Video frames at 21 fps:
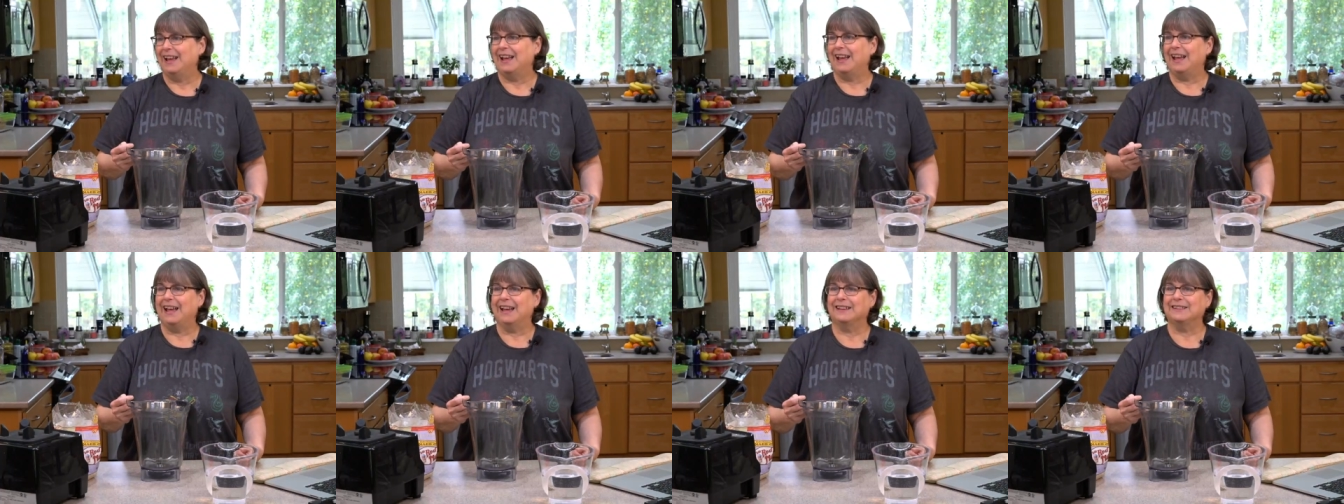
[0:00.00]

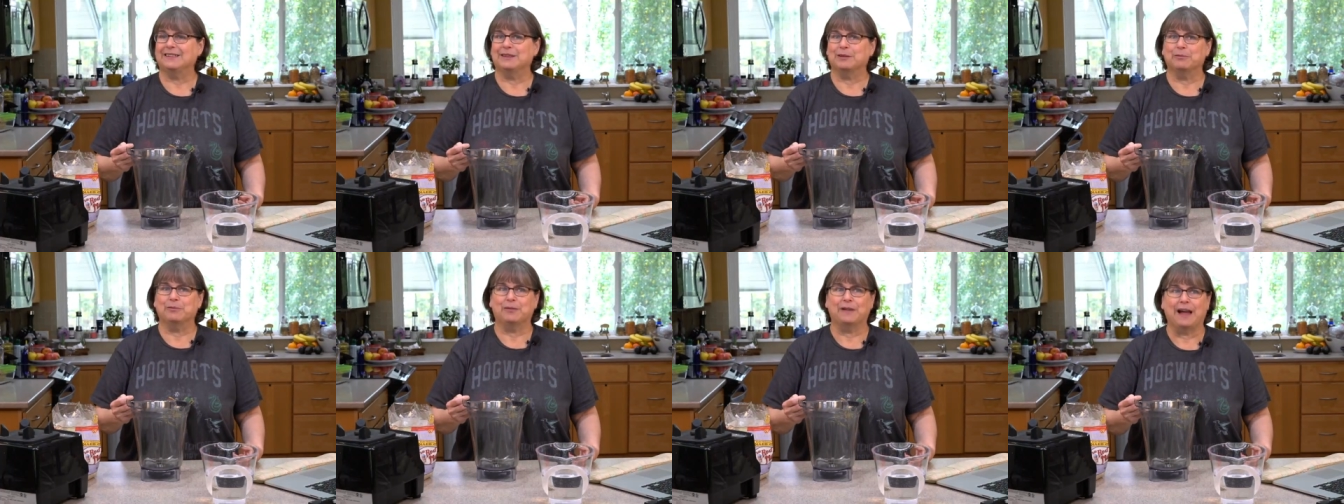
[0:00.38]
and
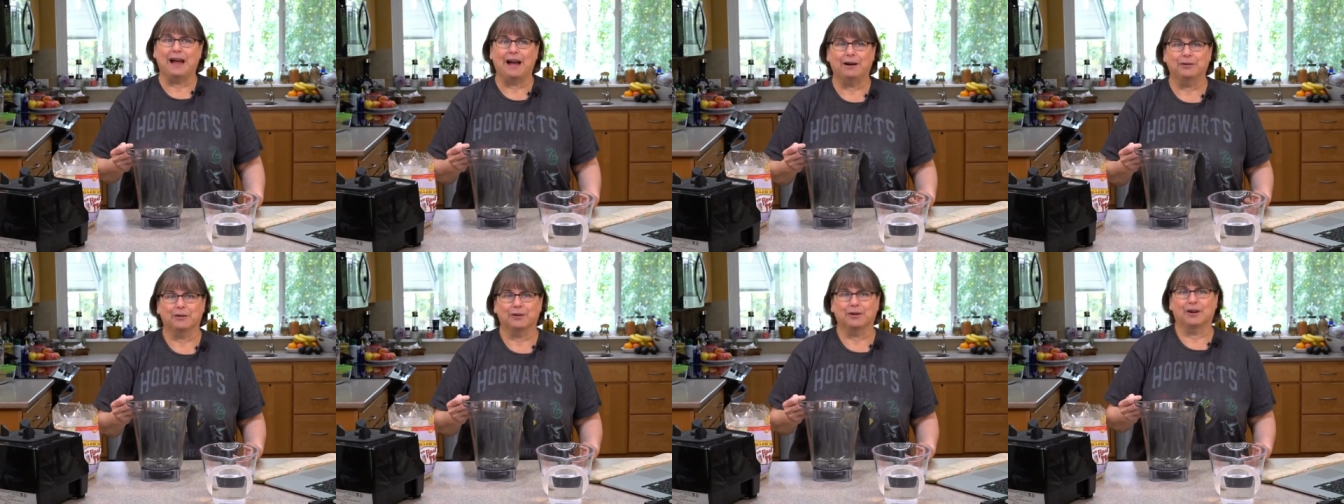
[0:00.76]
some
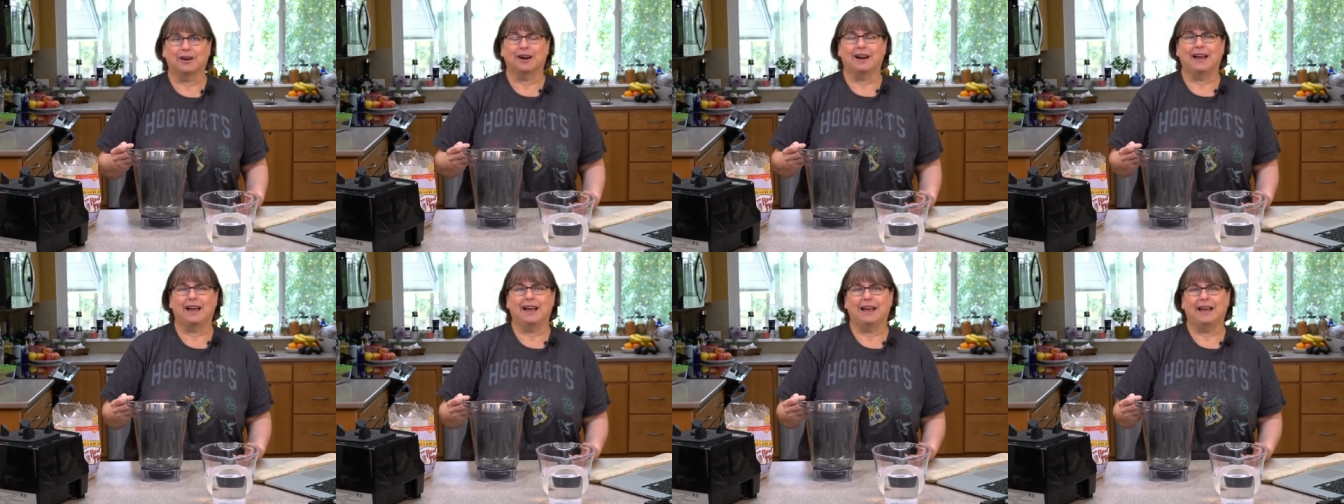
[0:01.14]

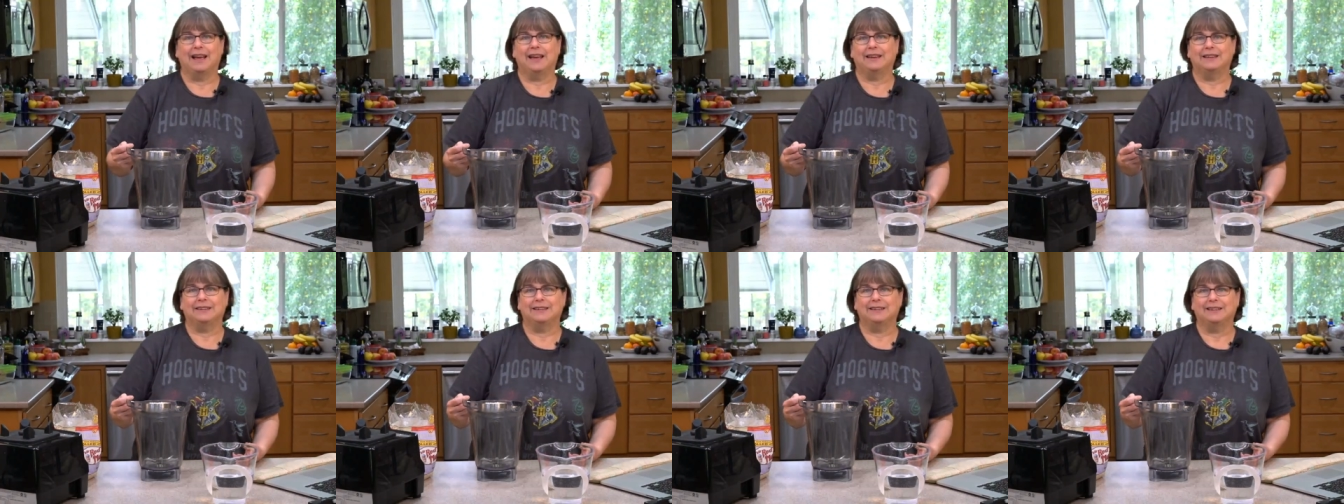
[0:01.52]
flour,
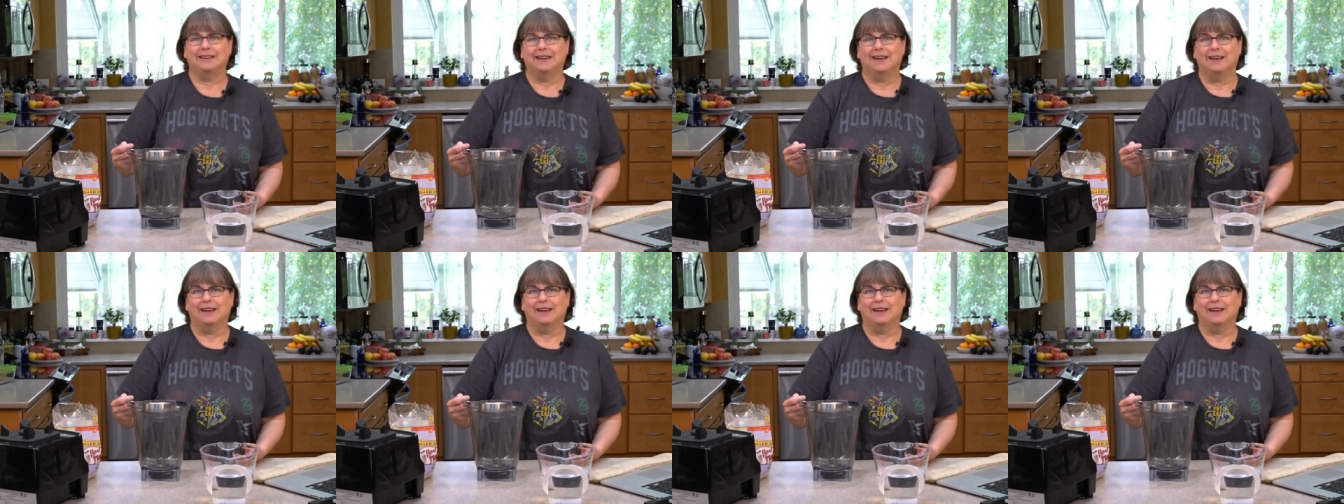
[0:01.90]
and